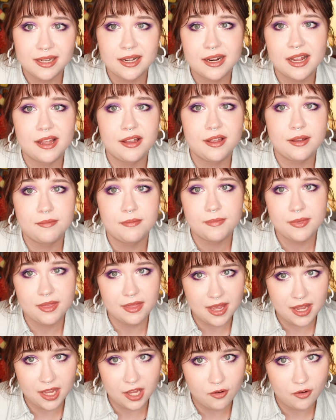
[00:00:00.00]
And I
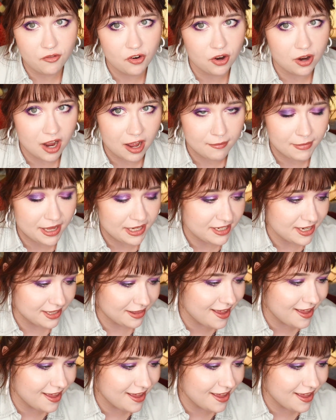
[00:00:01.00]
thank you for commenting